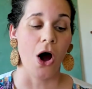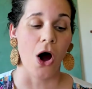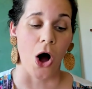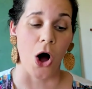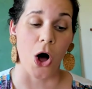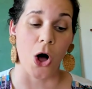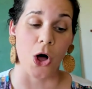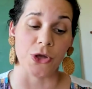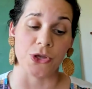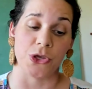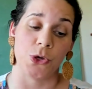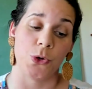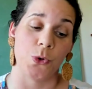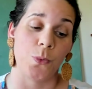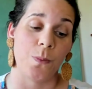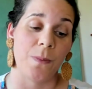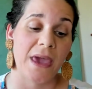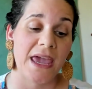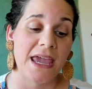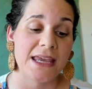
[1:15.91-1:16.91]
All you
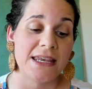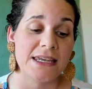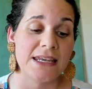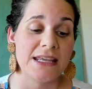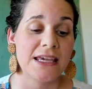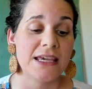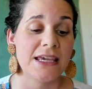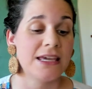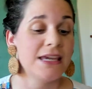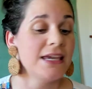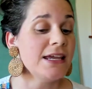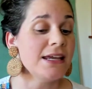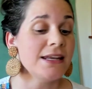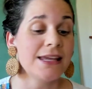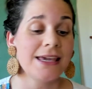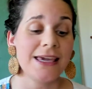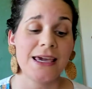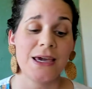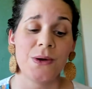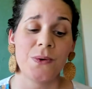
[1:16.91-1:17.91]
may need,
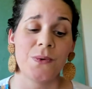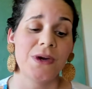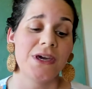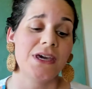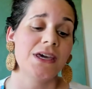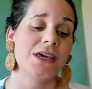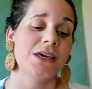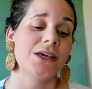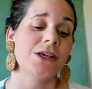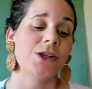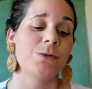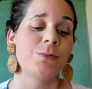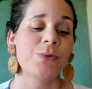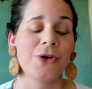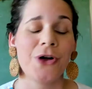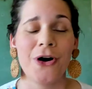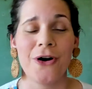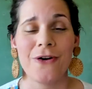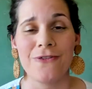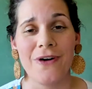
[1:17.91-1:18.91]
He will
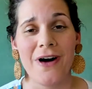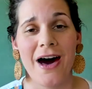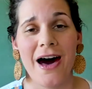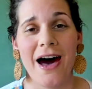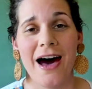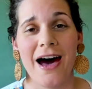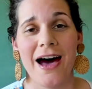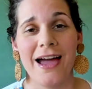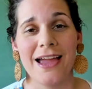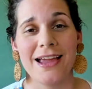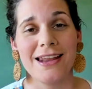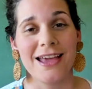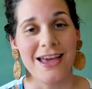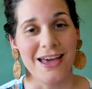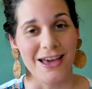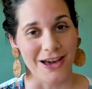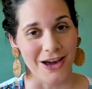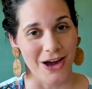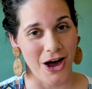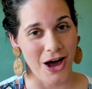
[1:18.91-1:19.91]
provide.
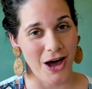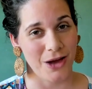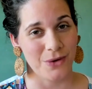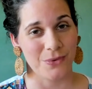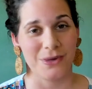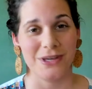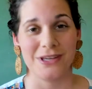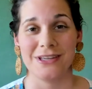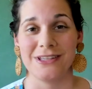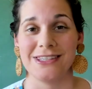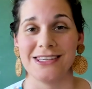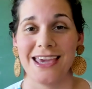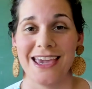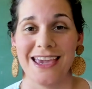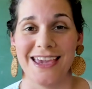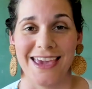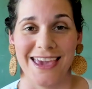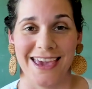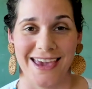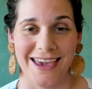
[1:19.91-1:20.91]
God will
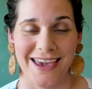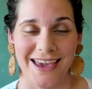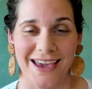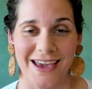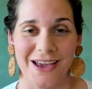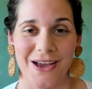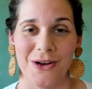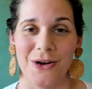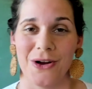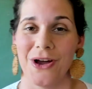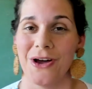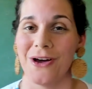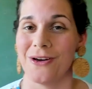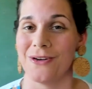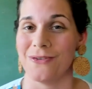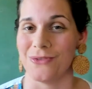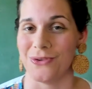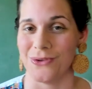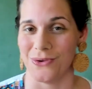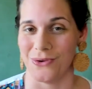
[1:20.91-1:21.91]
take care
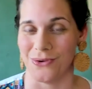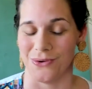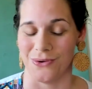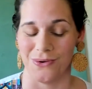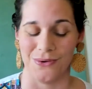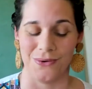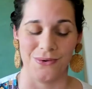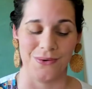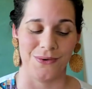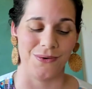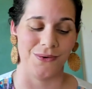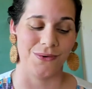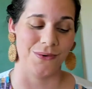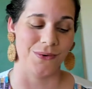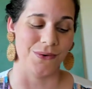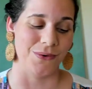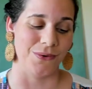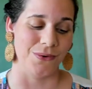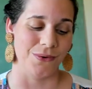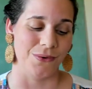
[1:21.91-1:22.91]
of
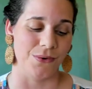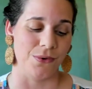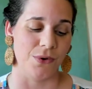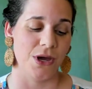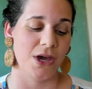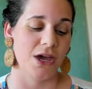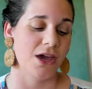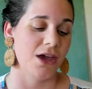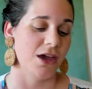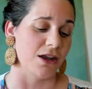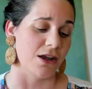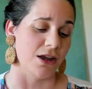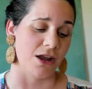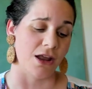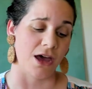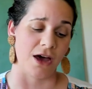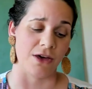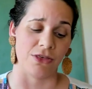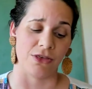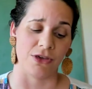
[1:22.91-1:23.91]
you.
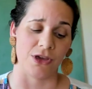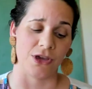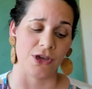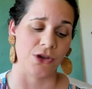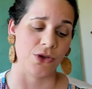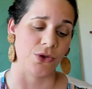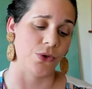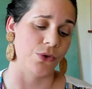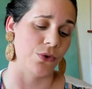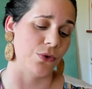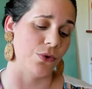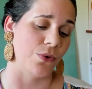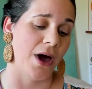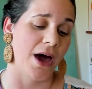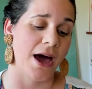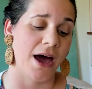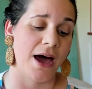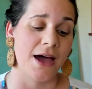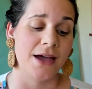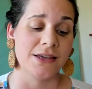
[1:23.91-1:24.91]
Nothing you
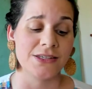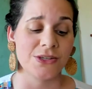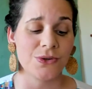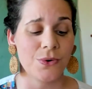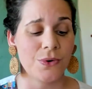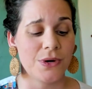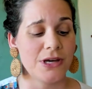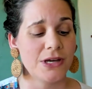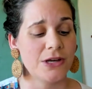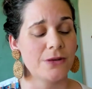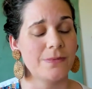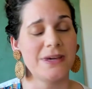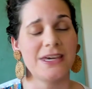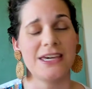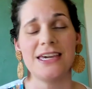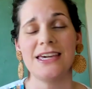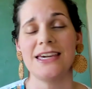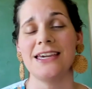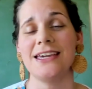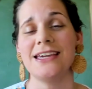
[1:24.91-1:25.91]
ask will
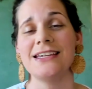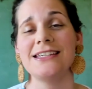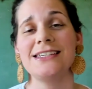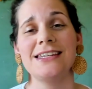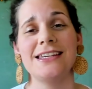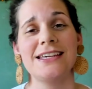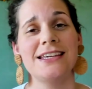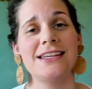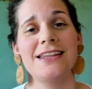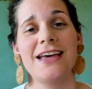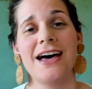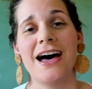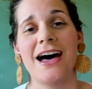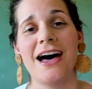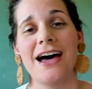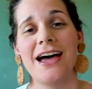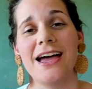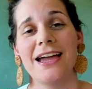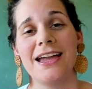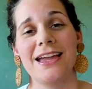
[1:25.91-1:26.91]
be
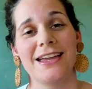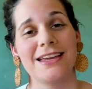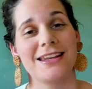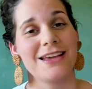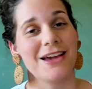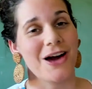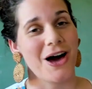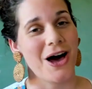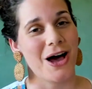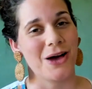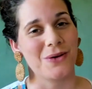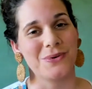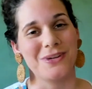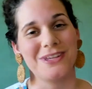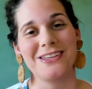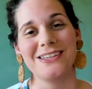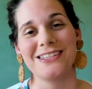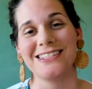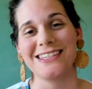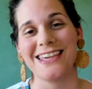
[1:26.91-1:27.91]
denied. God
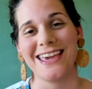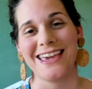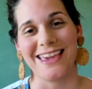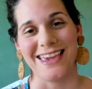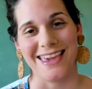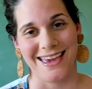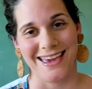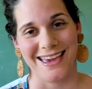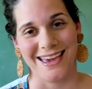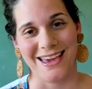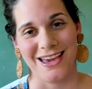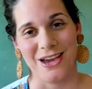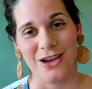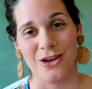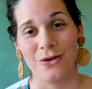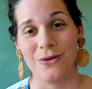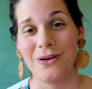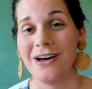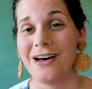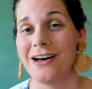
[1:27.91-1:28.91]
will take
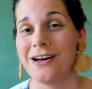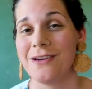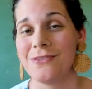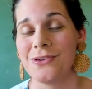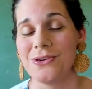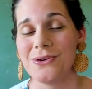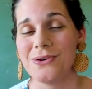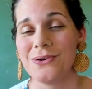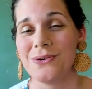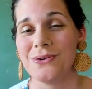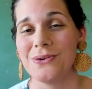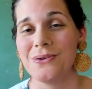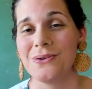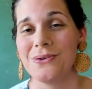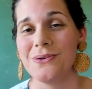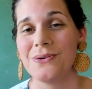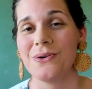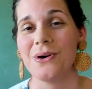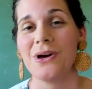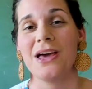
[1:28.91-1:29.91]
care of
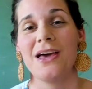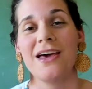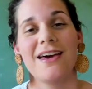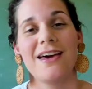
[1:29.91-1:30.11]
you.